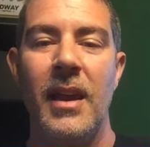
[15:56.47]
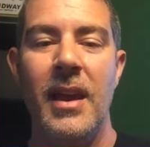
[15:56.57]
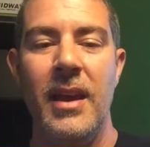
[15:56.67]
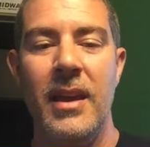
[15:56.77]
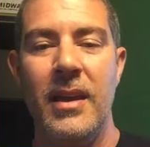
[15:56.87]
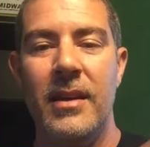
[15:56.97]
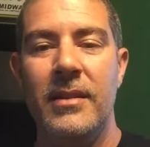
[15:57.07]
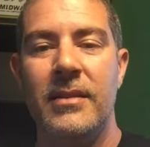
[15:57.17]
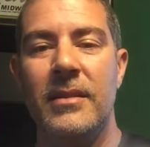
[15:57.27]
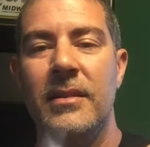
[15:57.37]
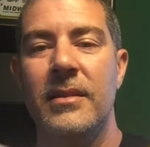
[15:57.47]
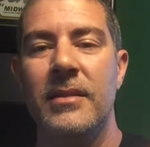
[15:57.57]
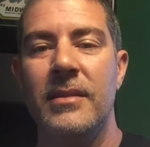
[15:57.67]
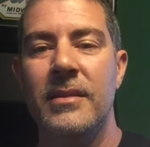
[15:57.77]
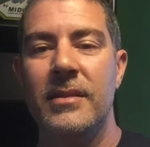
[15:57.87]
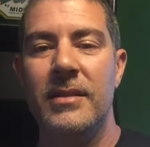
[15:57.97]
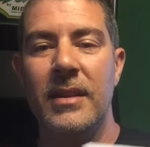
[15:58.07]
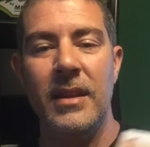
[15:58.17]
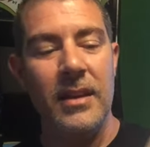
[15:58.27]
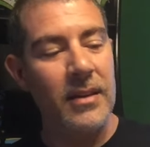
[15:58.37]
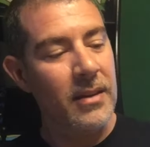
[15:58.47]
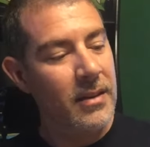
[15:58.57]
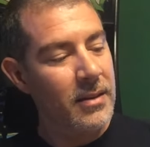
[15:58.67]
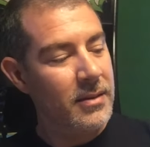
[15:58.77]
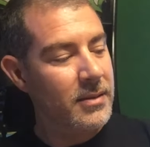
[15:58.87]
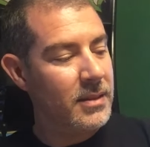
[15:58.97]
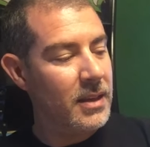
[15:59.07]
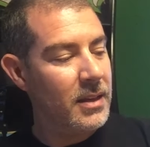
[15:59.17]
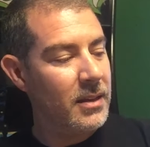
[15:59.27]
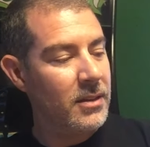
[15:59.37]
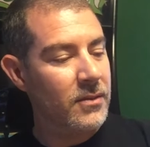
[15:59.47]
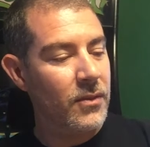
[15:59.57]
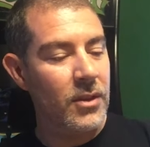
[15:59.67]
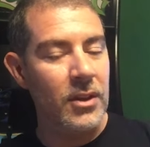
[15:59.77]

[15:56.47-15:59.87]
And Z. Z is for